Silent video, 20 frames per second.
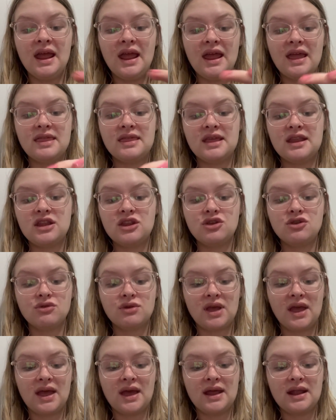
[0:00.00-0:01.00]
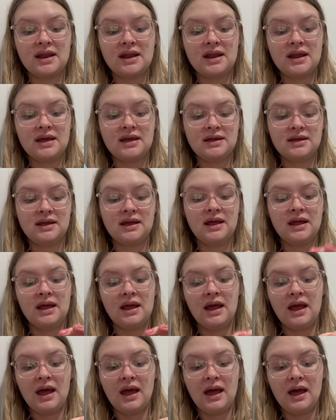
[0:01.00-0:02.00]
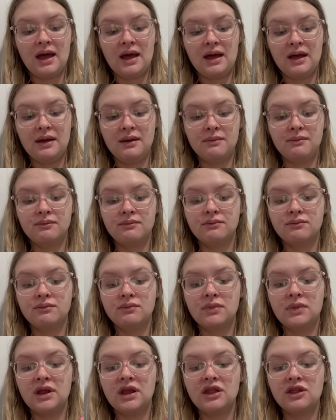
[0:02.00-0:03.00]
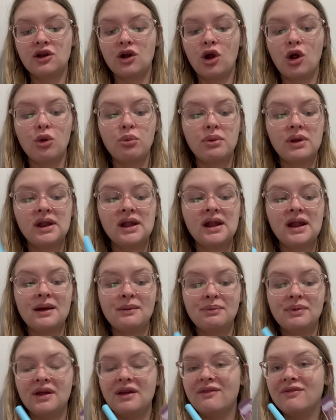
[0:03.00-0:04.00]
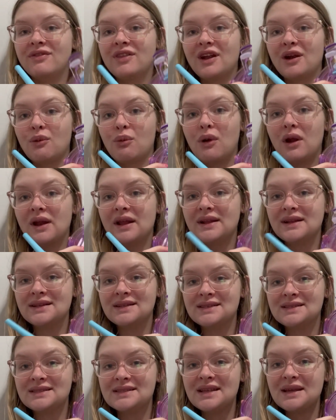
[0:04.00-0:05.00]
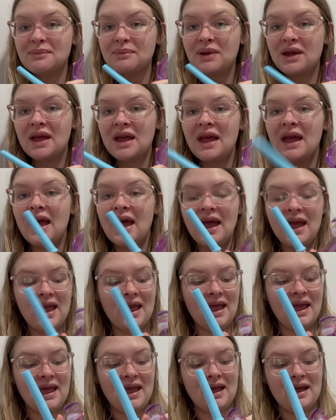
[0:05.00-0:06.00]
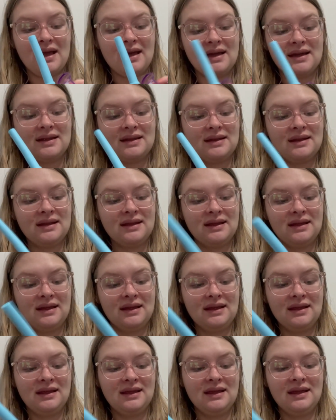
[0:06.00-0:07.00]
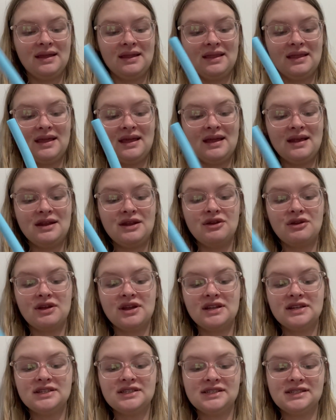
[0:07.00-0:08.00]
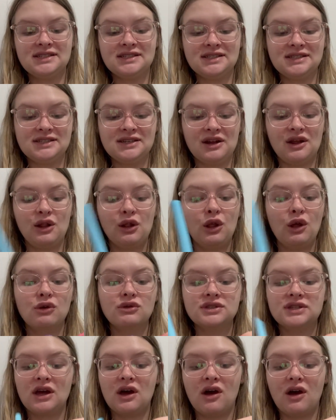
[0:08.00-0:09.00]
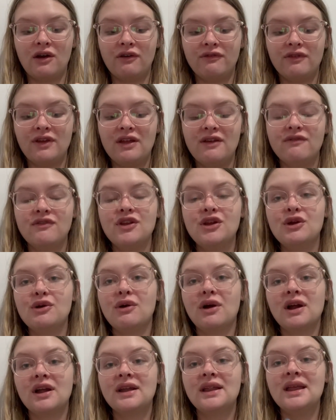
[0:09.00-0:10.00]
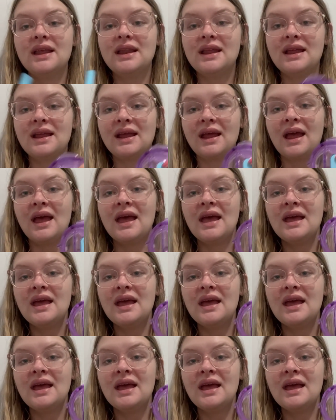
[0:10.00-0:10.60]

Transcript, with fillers: And then you can um, either open it up if they're wanting to sip, and then you can just close it off if you are needing